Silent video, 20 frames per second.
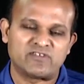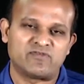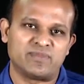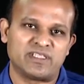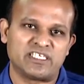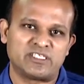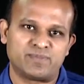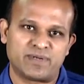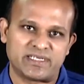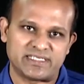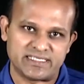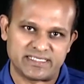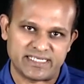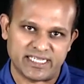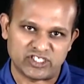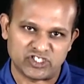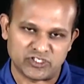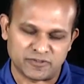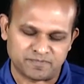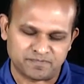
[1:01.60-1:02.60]
from this
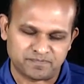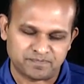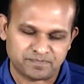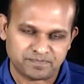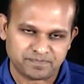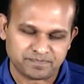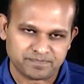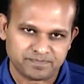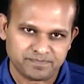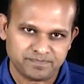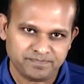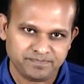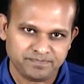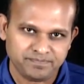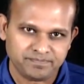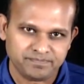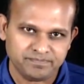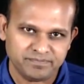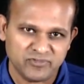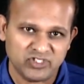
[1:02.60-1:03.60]
presentation.
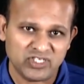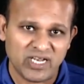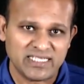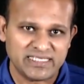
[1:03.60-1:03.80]
So